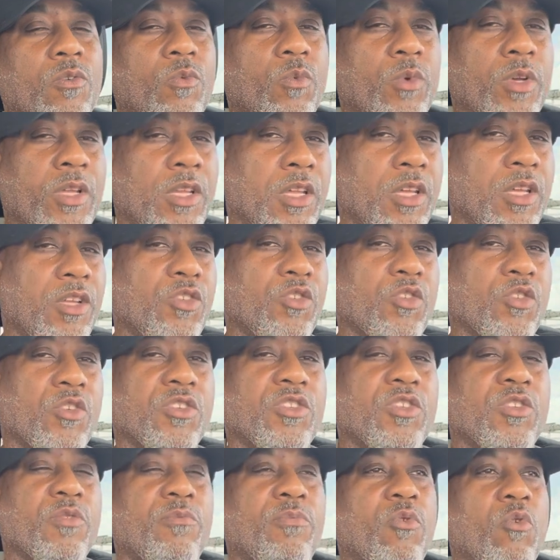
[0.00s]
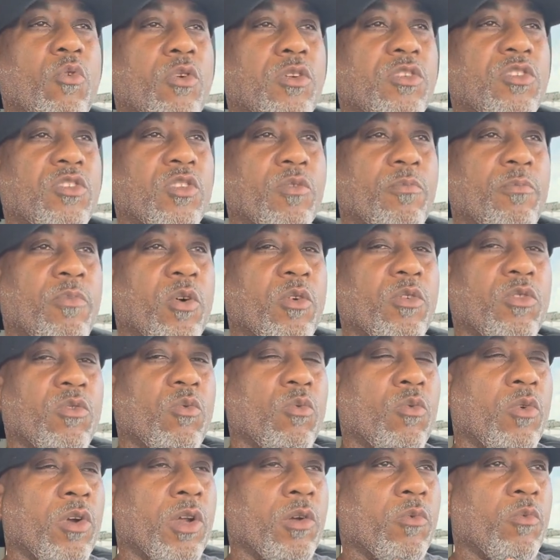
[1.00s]
we need your support. Support the
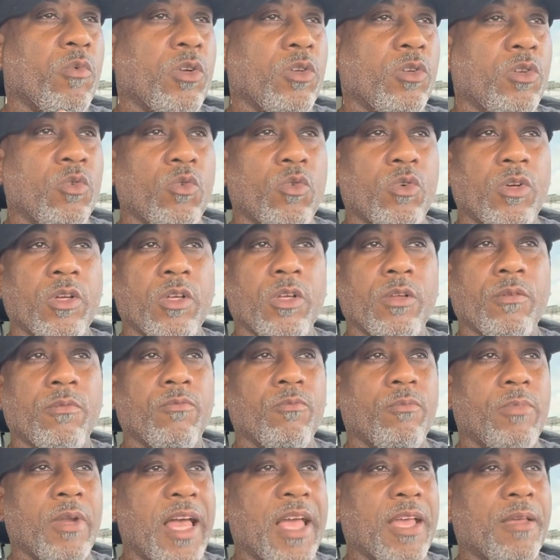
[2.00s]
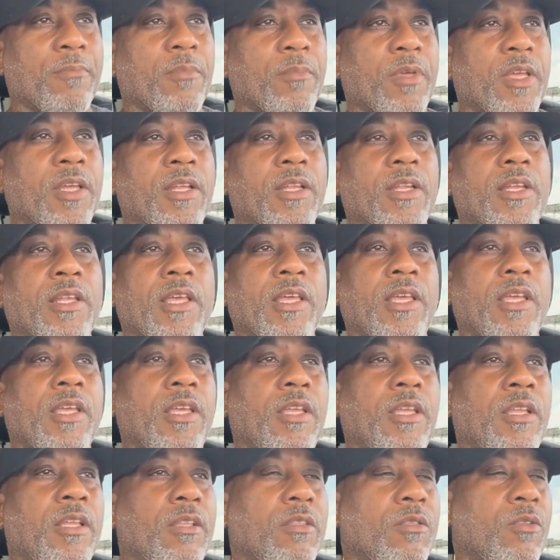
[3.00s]
work we're doing, Black Men
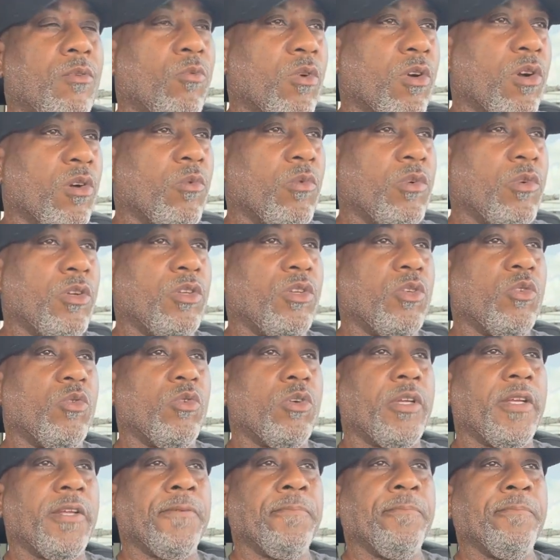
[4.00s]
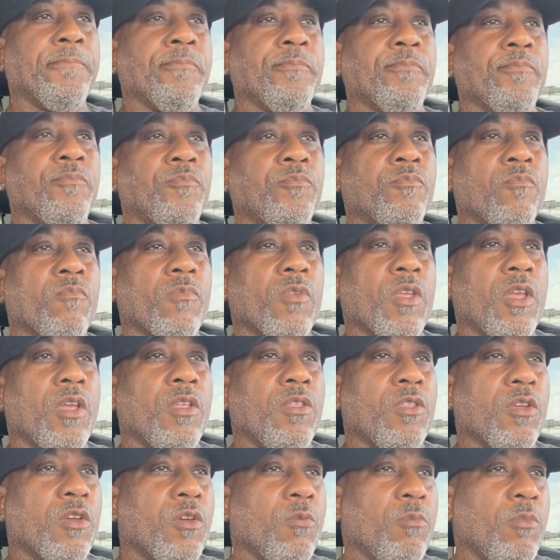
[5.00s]
Lead, the work we're doing
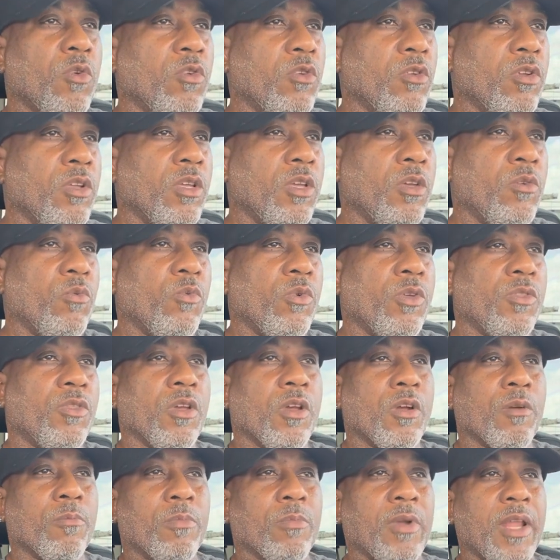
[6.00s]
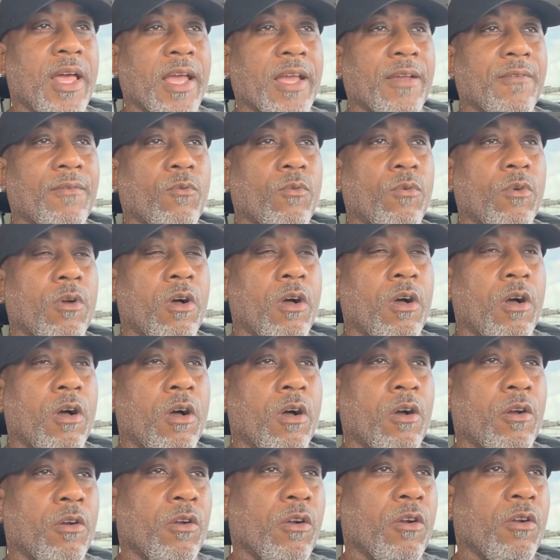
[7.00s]
in the community with young black
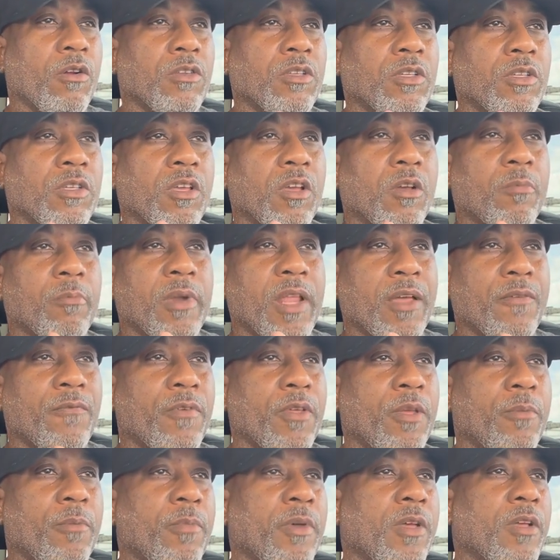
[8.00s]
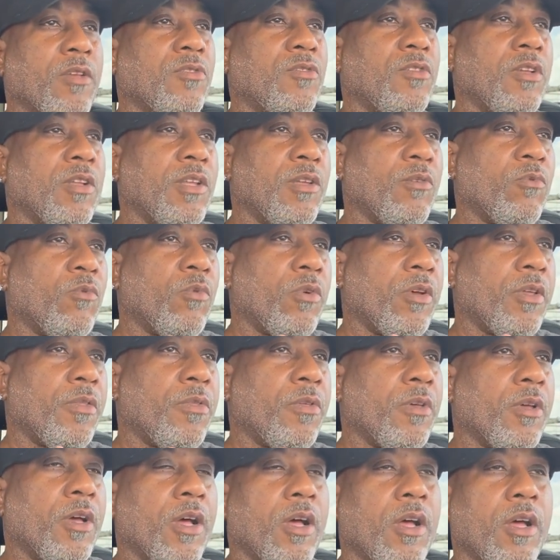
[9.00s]
uh, girls and young black females dealing with
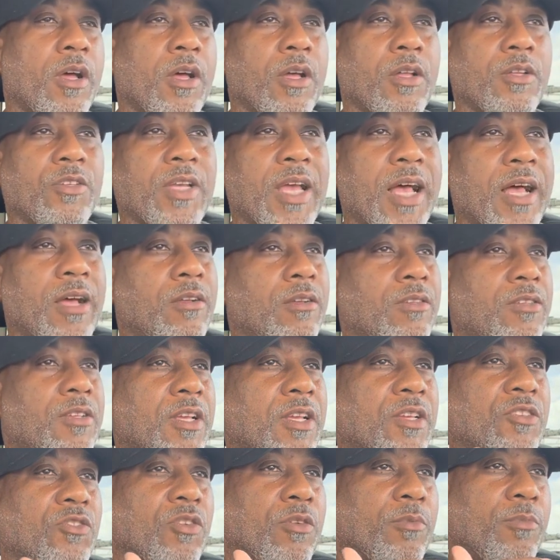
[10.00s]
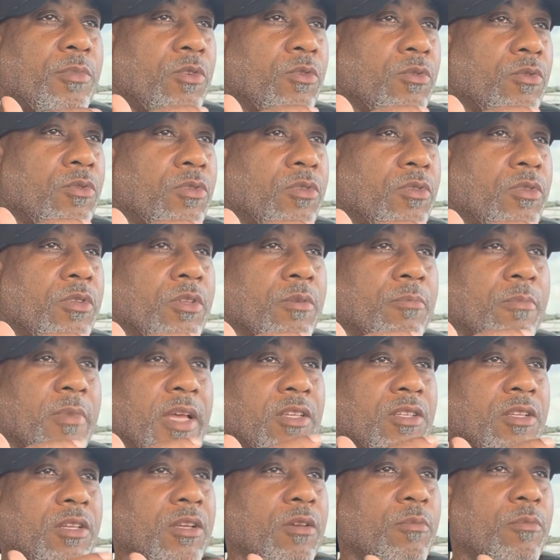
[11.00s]
uh, childhood sexual abuse,
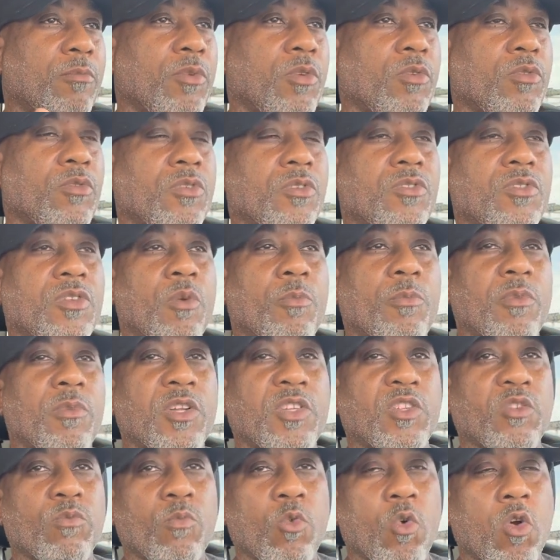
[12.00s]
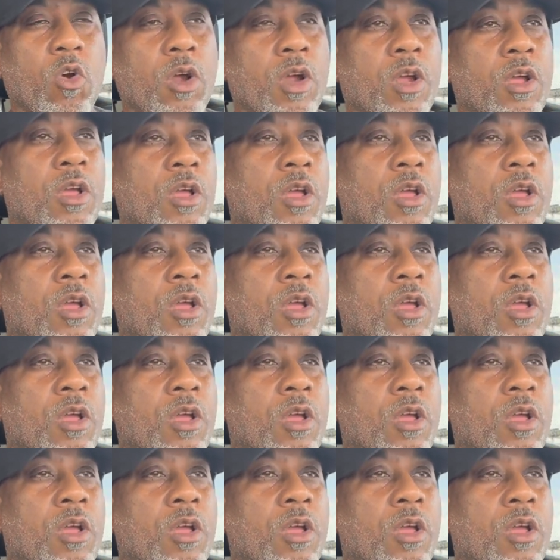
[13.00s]
domestic abuse, and so much more.